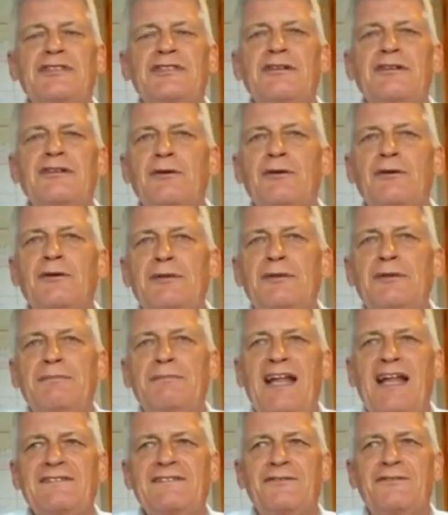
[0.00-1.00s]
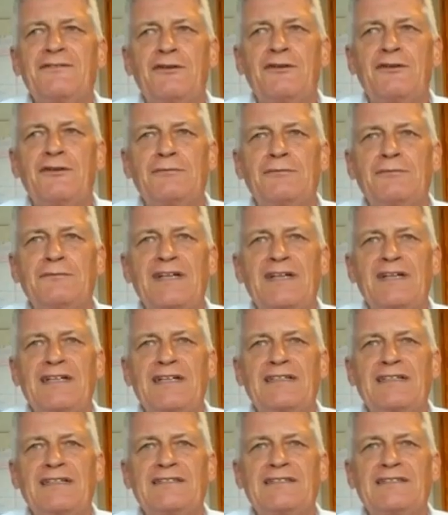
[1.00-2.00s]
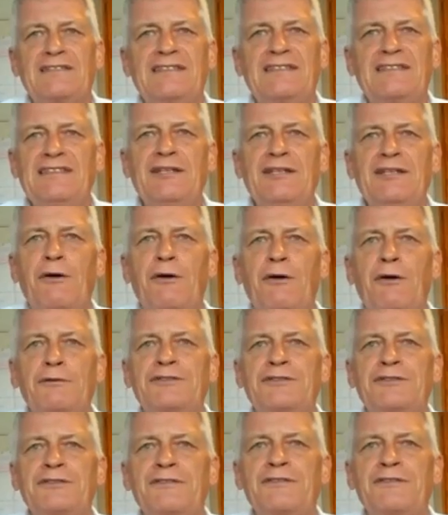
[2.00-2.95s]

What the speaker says: a global platform where CEOs